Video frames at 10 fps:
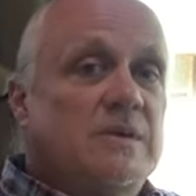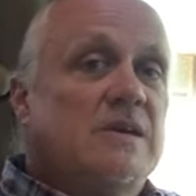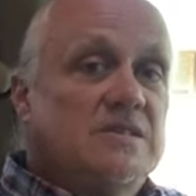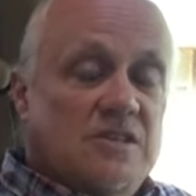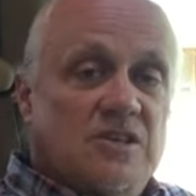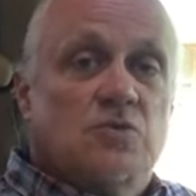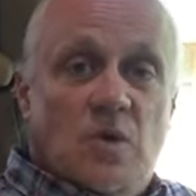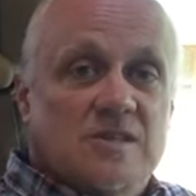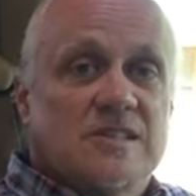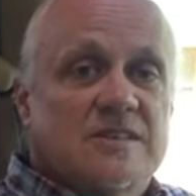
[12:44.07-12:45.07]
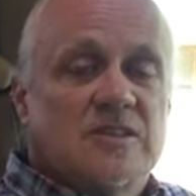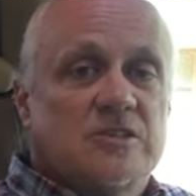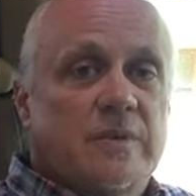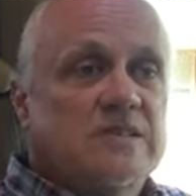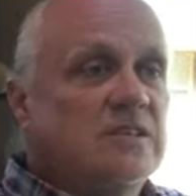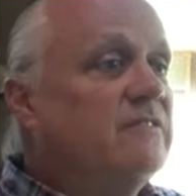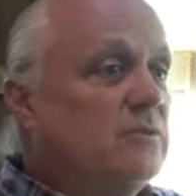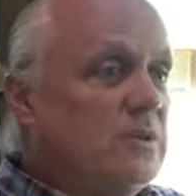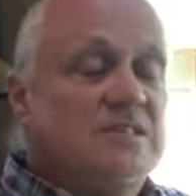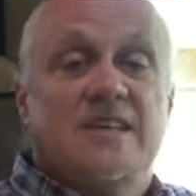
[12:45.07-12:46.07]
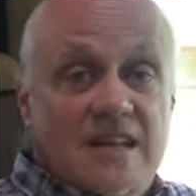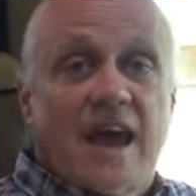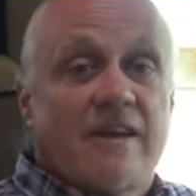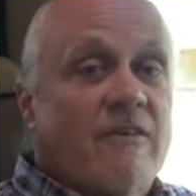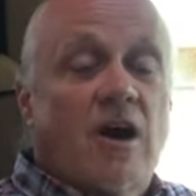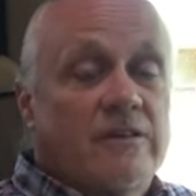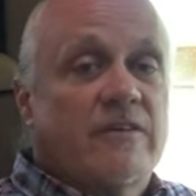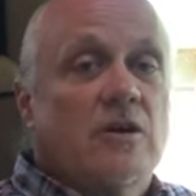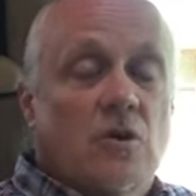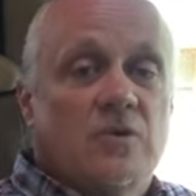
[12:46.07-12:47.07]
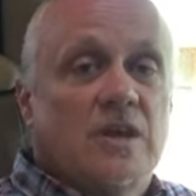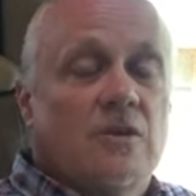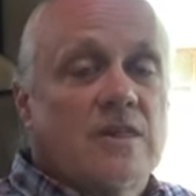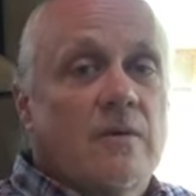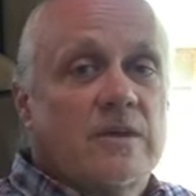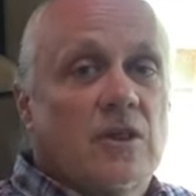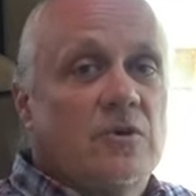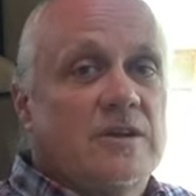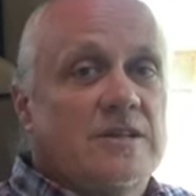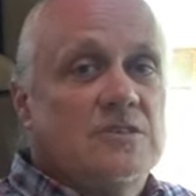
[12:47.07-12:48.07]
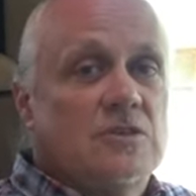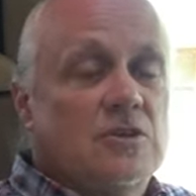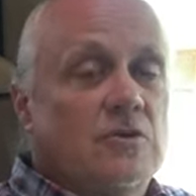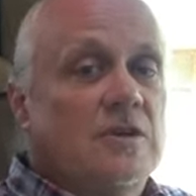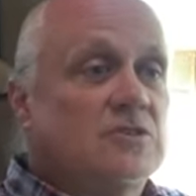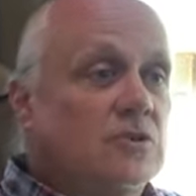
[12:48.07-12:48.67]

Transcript: because this was less expensive and we did have all of our own gear that we loaded into the unit.